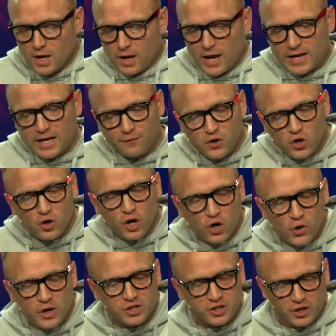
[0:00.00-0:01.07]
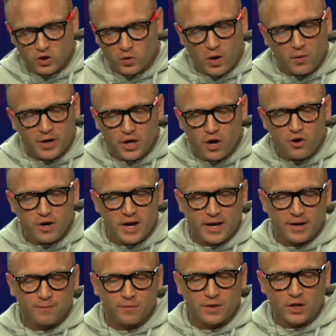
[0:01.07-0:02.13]
Like if you're a Christian, here's where I want to go
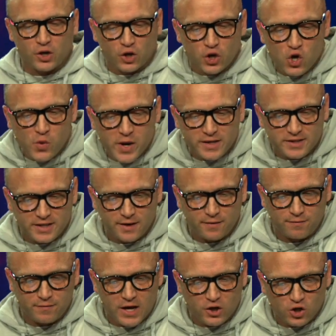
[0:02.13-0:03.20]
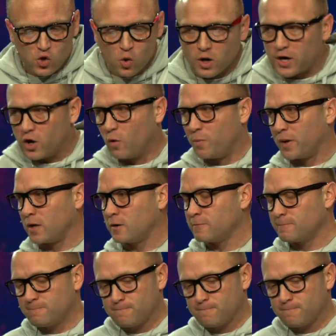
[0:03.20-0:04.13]
today, then who is it that you are helping?